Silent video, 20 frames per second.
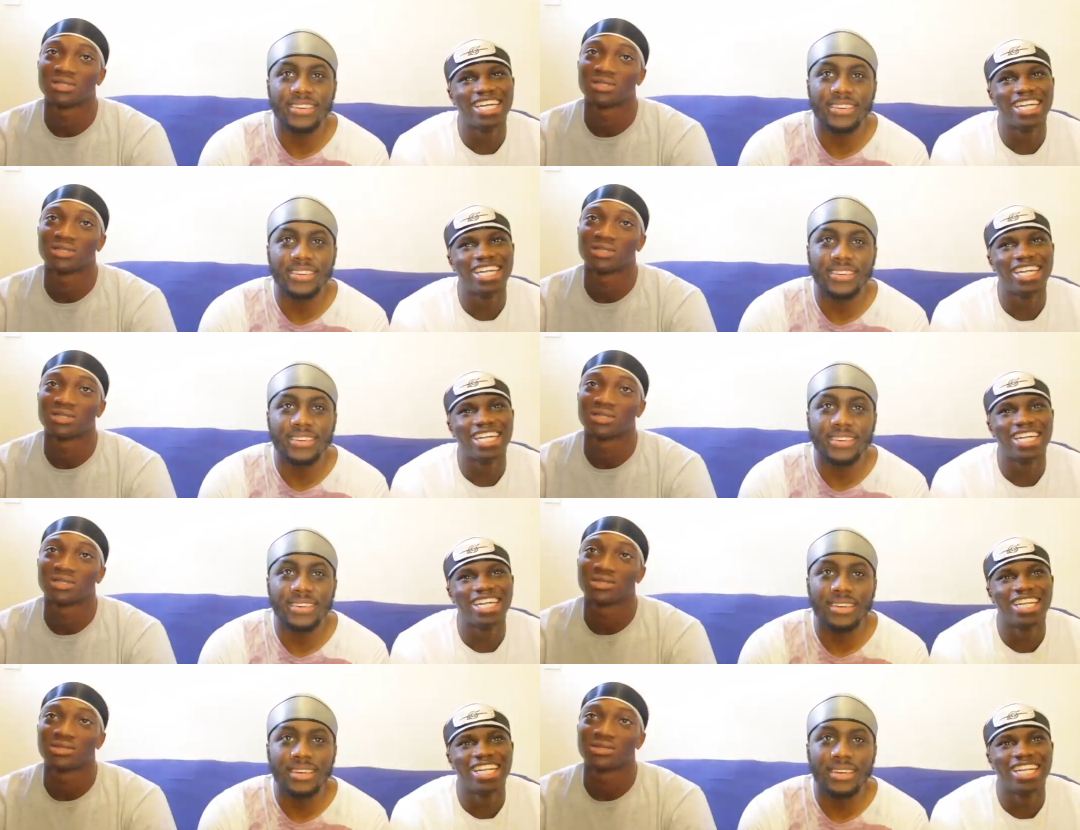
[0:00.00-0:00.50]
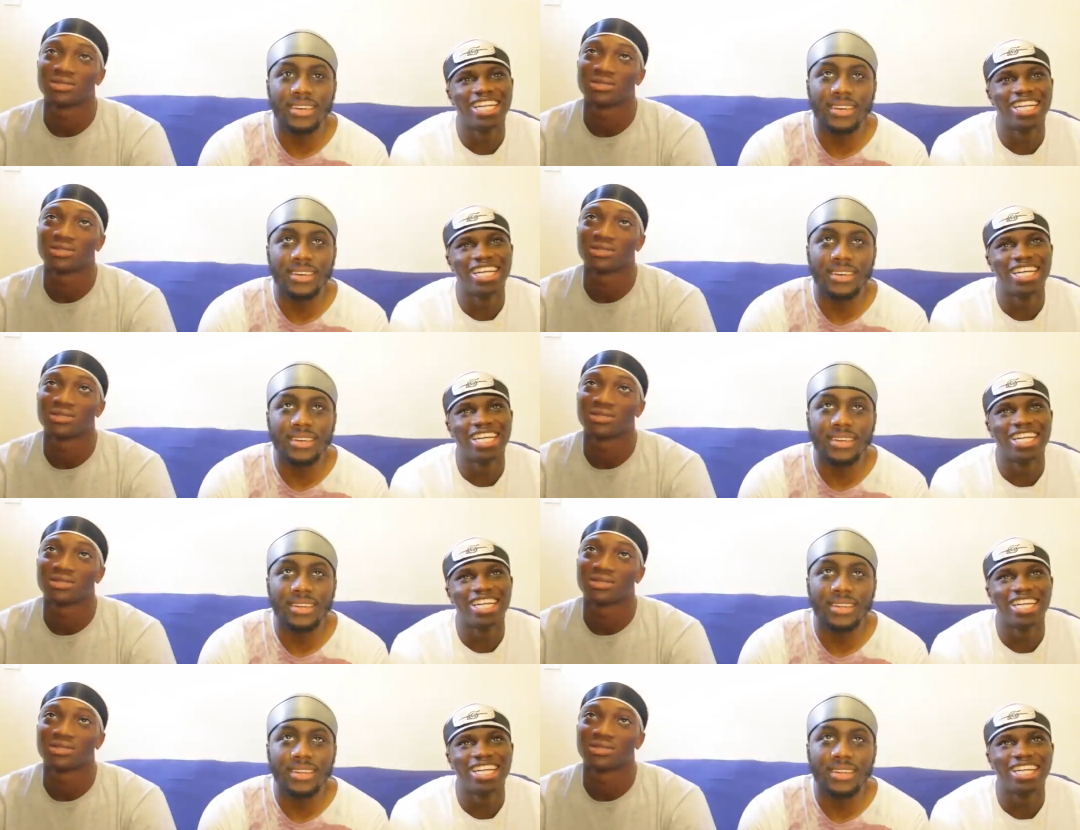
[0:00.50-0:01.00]

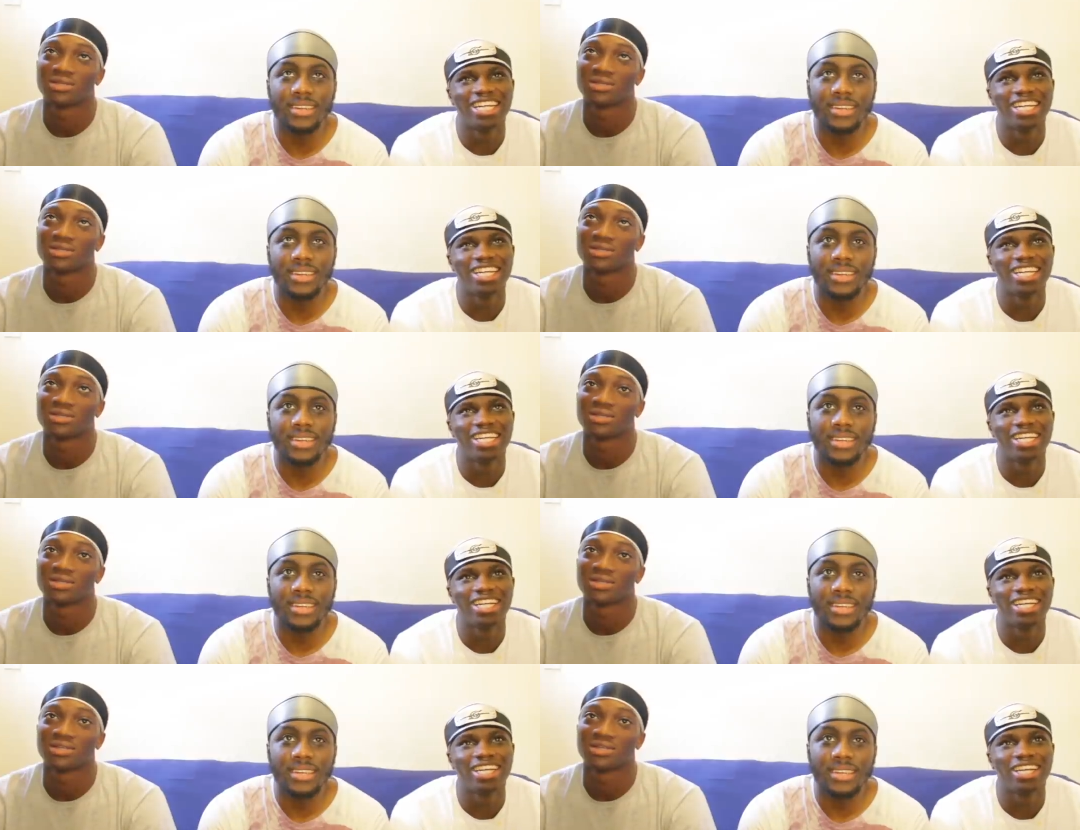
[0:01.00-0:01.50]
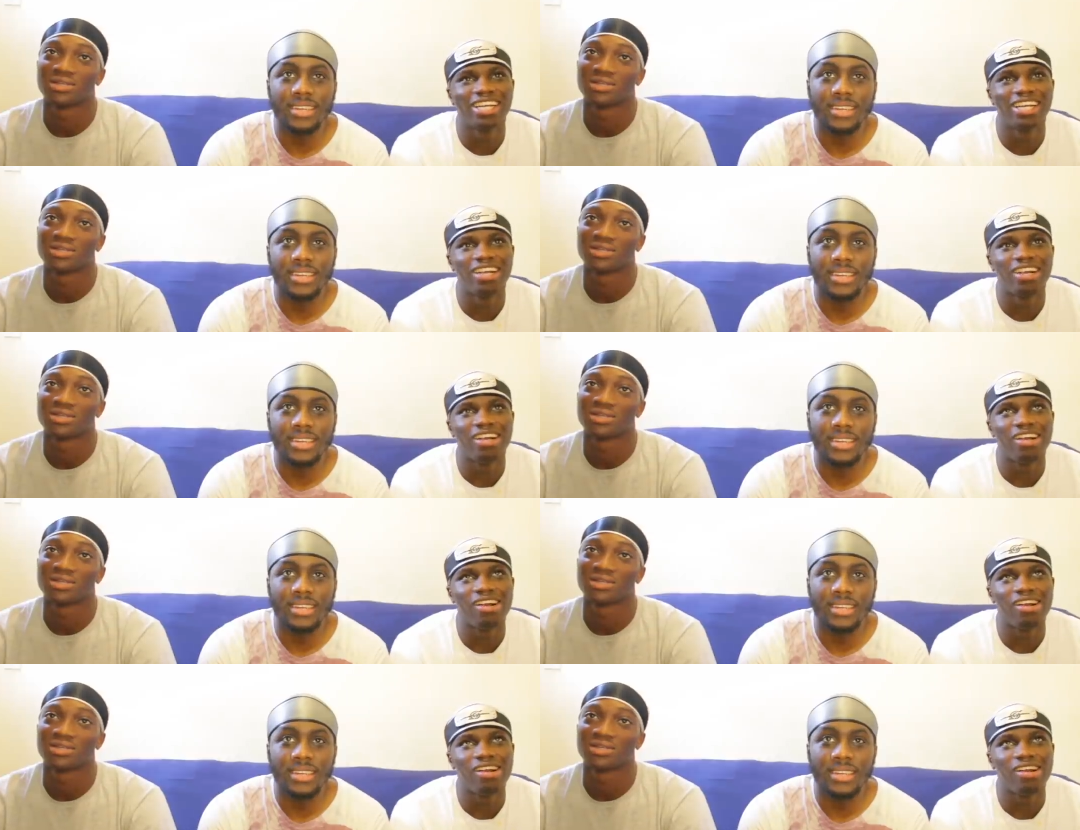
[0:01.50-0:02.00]

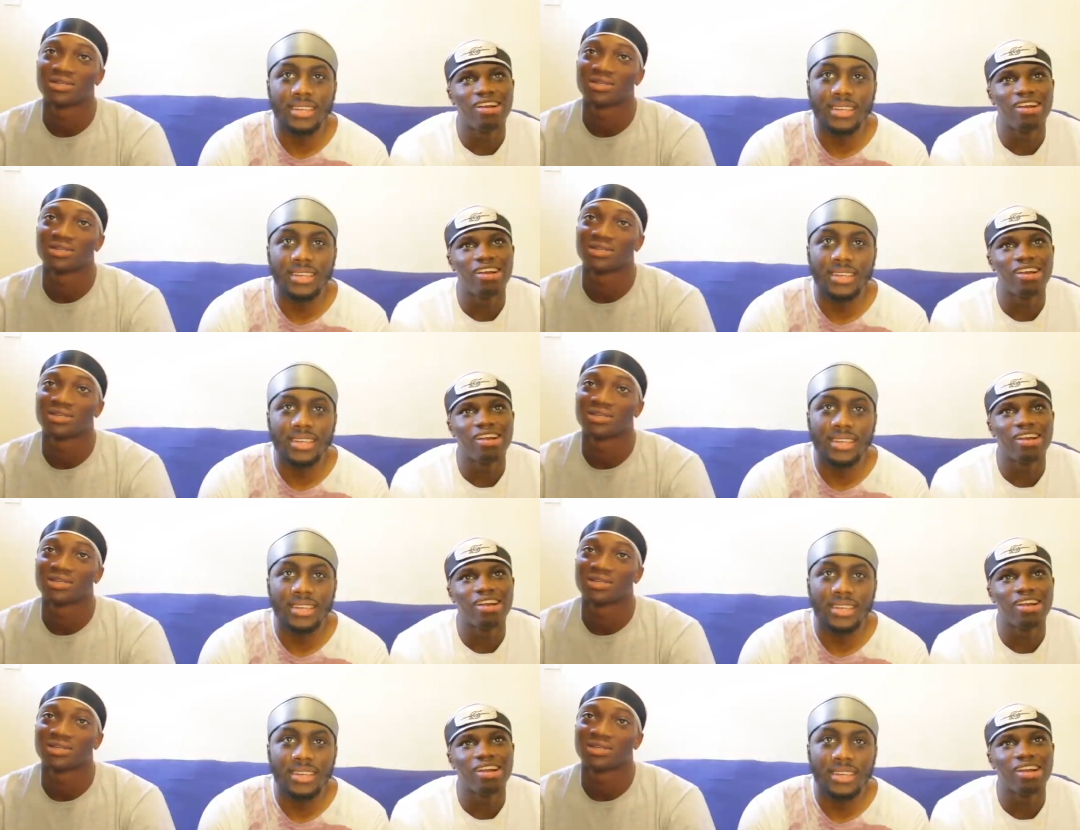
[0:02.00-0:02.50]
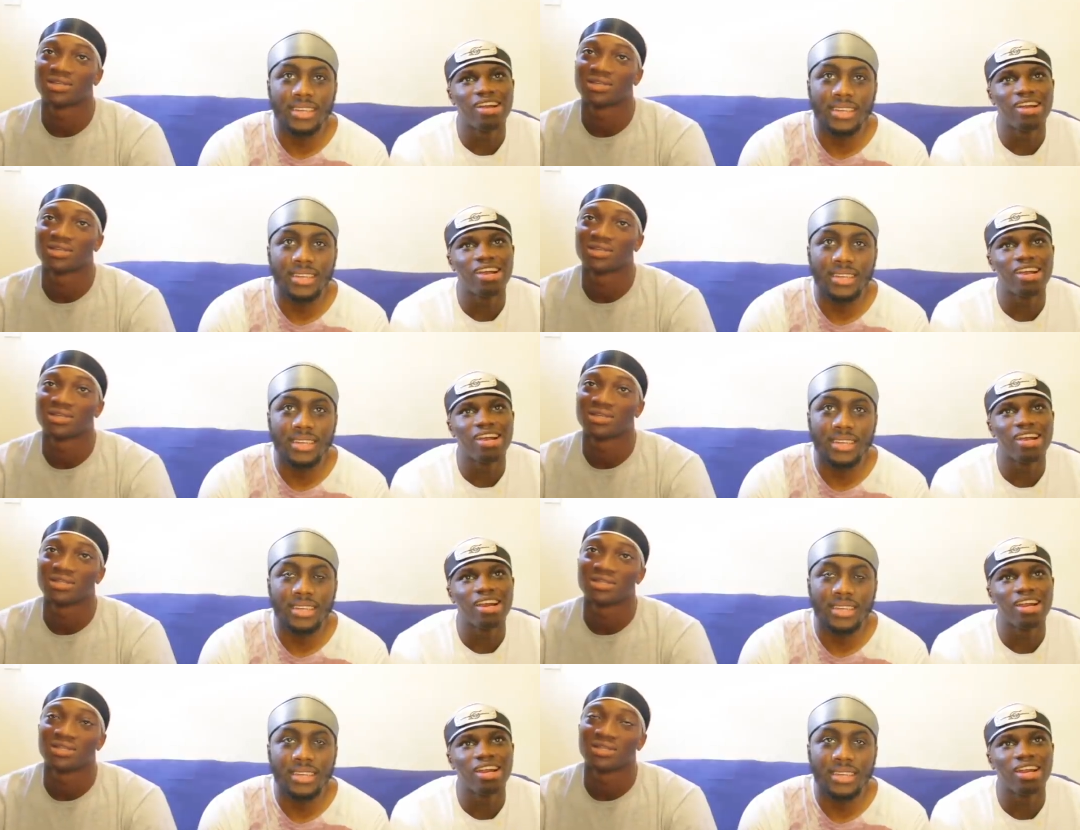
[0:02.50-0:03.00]

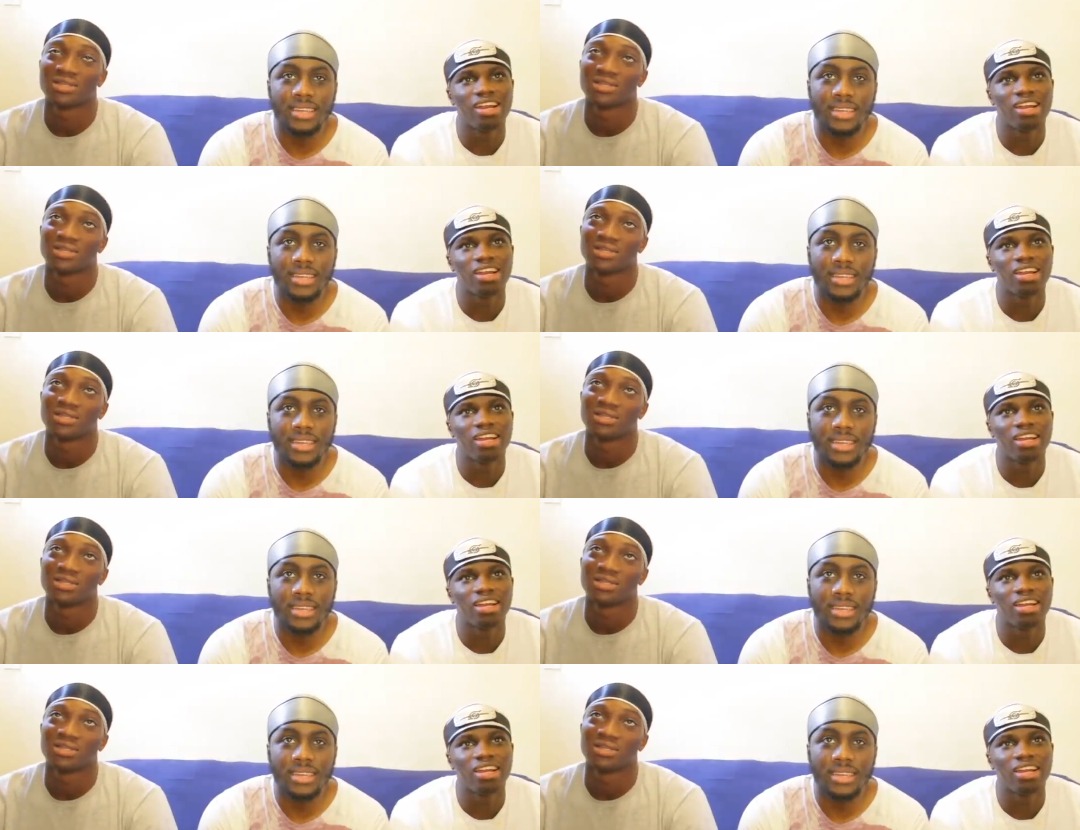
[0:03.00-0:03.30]
Nothing is said.